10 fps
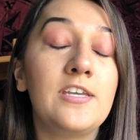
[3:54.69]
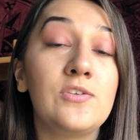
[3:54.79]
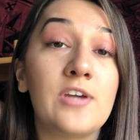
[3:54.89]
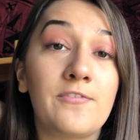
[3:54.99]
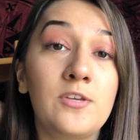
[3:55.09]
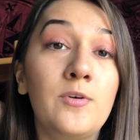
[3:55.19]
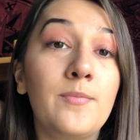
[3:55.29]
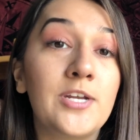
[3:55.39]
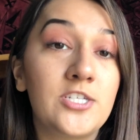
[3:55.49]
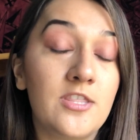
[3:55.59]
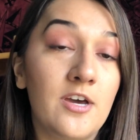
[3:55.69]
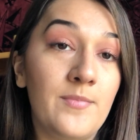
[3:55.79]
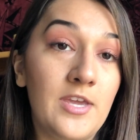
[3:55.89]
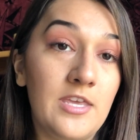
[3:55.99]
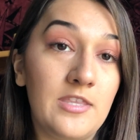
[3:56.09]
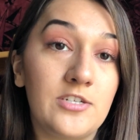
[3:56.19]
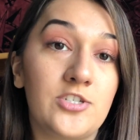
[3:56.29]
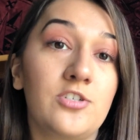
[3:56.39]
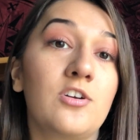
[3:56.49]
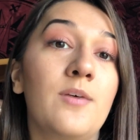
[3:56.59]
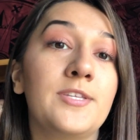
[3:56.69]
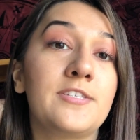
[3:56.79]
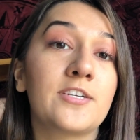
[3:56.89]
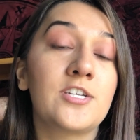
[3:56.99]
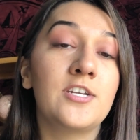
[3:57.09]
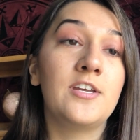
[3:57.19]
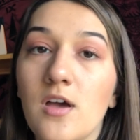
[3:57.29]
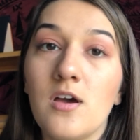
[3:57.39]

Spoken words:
you definitely want to mention them in the additional comments section.